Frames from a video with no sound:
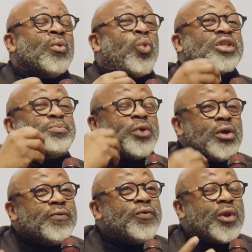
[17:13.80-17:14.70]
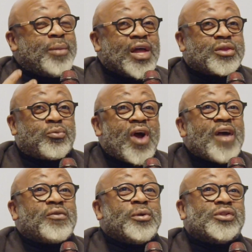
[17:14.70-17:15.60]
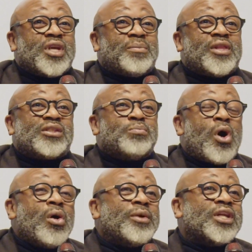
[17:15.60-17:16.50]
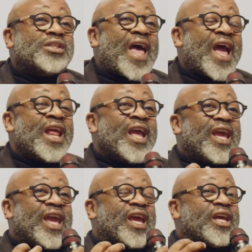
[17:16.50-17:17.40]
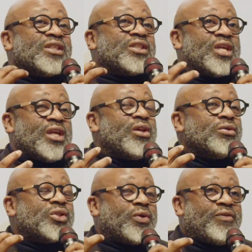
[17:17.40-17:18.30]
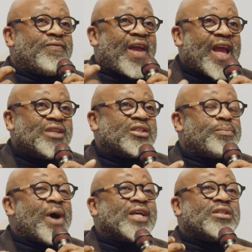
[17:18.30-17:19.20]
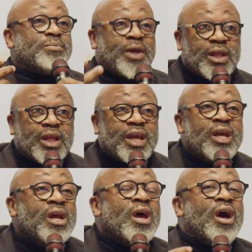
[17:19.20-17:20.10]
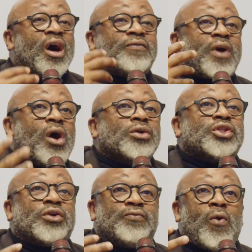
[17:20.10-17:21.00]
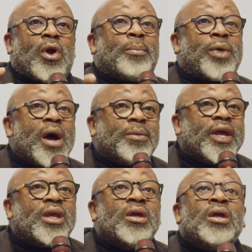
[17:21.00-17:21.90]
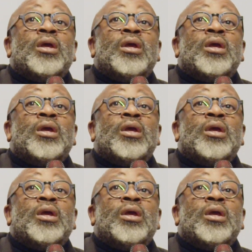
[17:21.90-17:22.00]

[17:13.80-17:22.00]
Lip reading: what's beautiful about the private museum in this moment is that it continues to advance the possibility of culture for a public,